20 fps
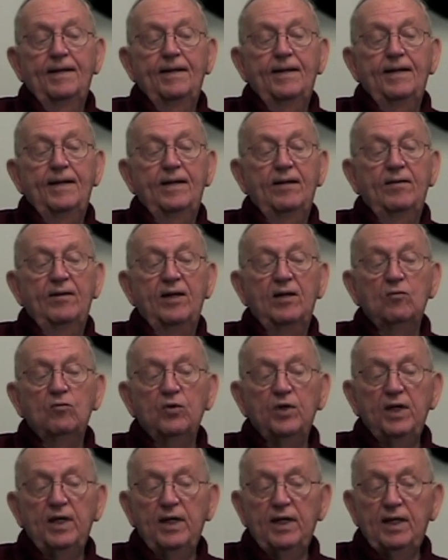And then
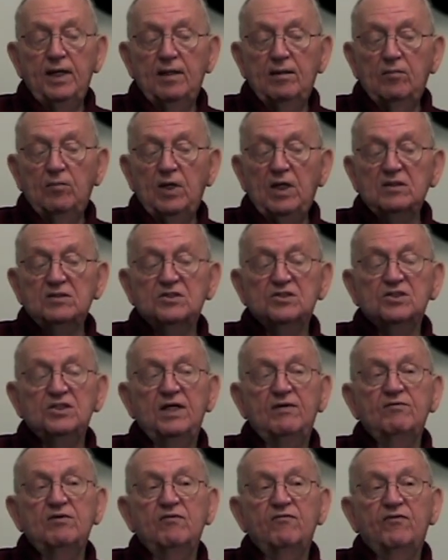we had about
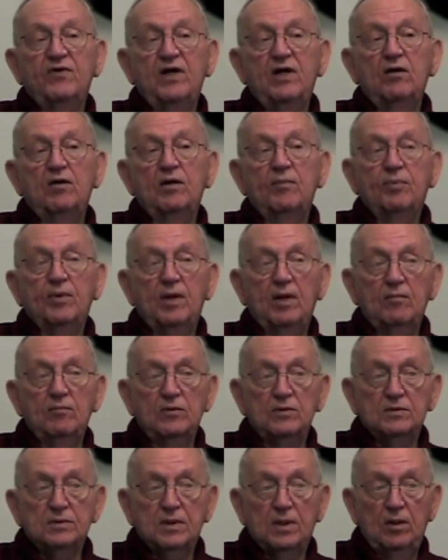7 fire
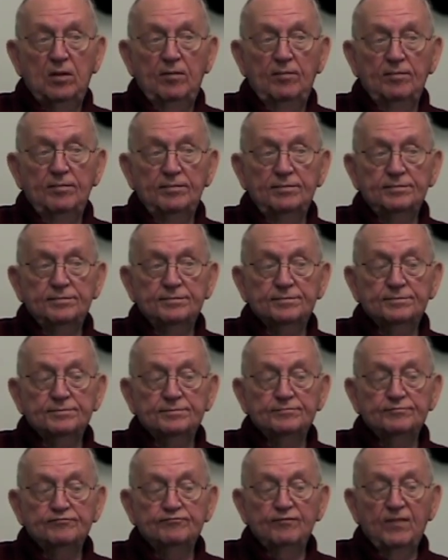departments come.
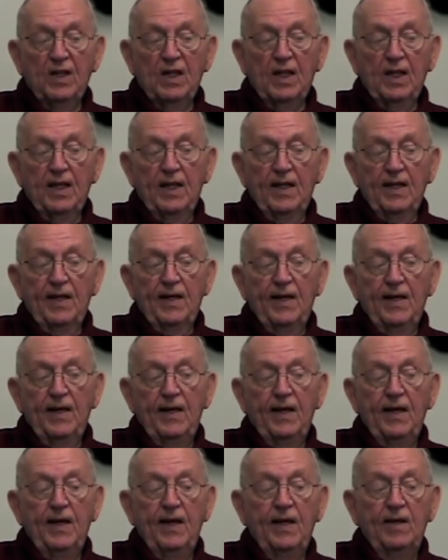
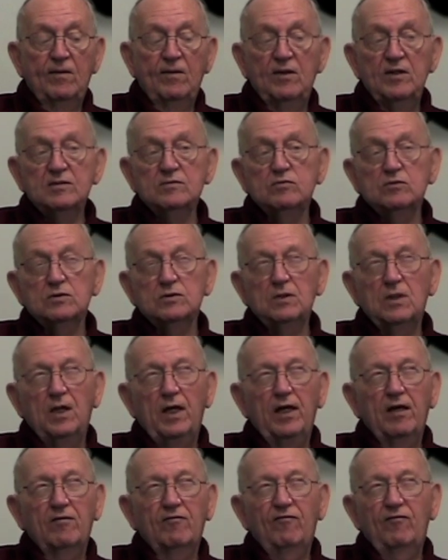And this was
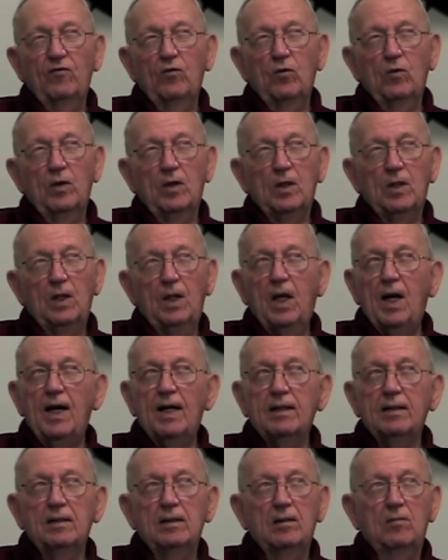like 4
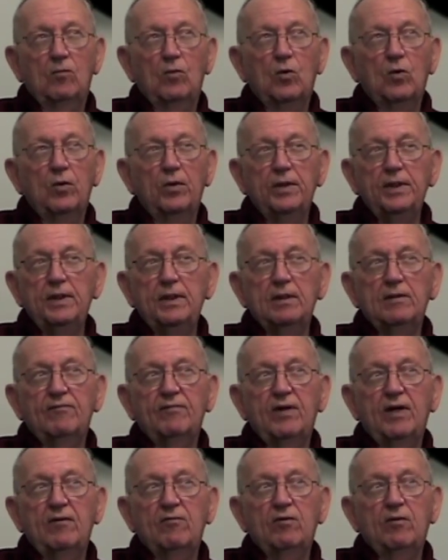o'clock in the morning, if
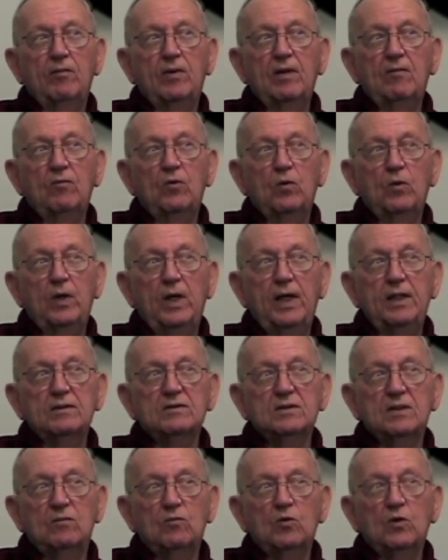I remember right,
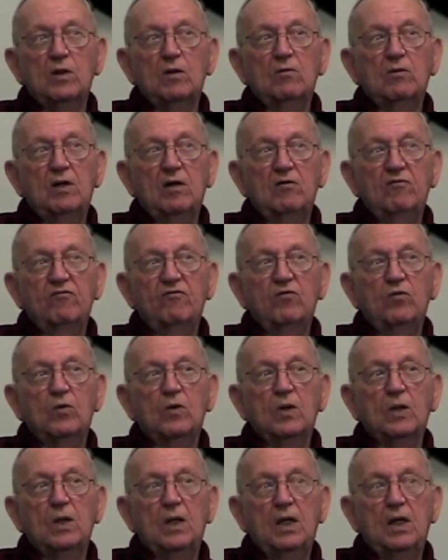somewhere around 4
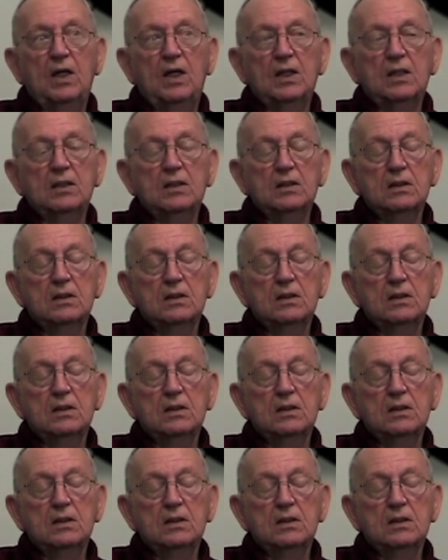o'clock.